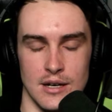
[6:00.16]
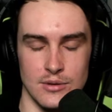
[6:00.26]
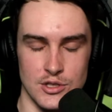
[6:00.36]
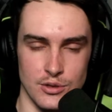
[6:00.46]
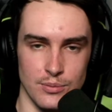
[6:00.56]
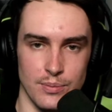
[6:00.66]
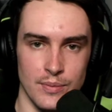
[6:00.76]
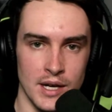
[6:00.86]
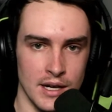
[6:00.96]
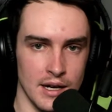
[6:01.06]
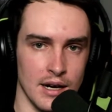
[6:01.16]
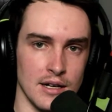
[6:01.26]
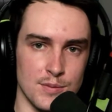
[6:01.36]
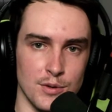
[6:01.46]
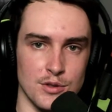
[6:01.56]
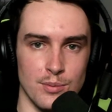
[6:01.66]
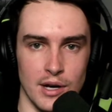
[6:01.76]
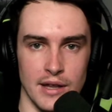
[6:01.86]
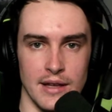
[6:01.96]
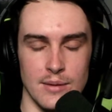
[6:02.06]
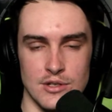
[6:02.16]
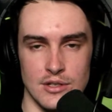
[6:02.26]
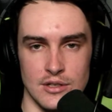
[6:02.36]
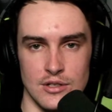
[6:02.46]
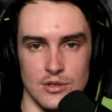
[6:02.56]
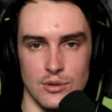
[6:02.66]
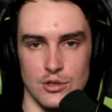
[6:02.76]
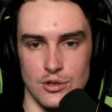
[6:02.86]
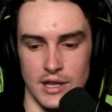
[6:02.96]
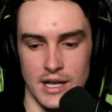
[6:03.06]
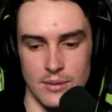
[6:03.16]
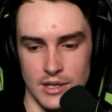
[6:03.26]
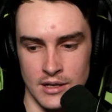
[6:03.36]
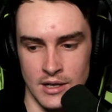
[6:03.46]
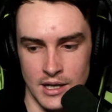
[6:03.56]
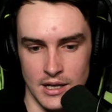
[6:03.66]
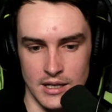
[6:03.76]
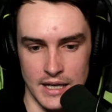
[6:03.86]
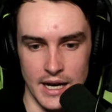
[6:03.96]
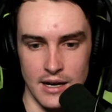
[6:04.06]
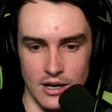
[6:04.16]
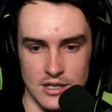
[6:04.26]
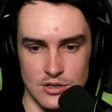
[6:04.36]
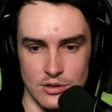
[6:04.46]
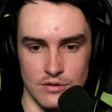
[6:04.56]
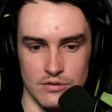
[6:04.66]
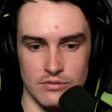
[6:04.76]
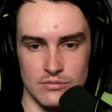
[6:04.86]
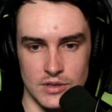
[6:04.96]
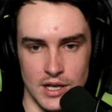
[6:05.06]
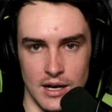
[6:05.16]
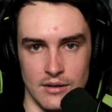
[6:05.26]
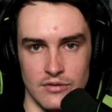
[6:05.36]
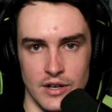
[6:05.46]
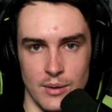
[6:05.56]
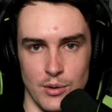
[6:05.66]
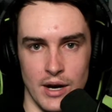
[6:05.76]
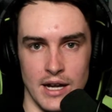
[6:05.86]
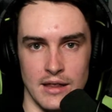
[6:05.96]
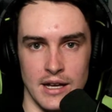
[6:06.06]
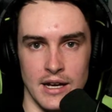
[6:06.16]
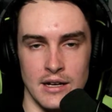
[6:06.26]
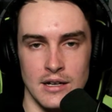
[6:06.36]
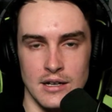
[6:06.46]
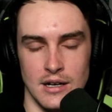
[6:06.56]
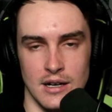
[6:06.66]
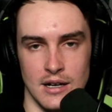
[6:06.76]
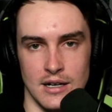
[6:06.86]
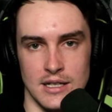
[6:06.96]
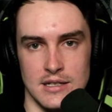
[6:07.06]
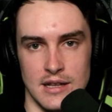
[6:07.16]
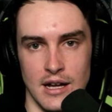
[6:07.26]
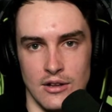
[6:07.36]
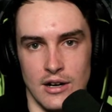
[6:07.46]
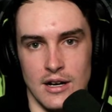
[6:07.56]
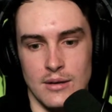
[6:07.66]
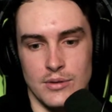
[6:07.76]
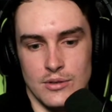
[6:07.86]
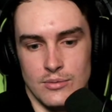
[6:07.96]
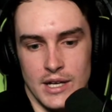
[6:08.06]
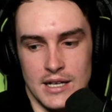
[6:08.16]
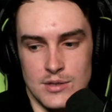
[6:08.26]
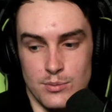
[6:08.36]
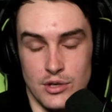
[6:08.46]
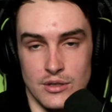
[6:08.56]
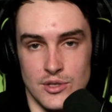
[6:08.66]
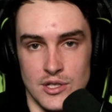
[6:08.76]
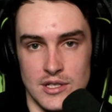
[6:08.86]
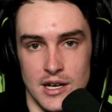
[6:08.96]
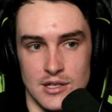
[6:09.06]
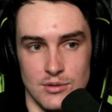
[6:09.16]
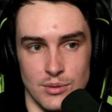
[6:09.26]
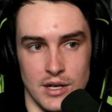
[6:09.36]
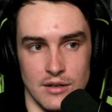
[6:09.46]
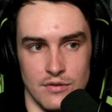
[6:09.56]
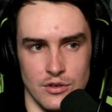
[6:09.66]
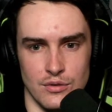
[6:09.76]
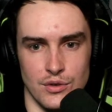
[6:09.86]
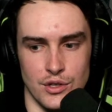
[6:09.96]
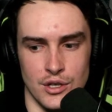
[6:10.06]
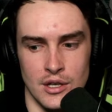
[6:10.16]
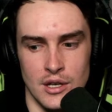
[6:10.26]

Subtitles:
were still sponsored by them to sort of join them. And yeah, I sort of found my way in there into that lineup, and we had some pretty good success. We won a few of the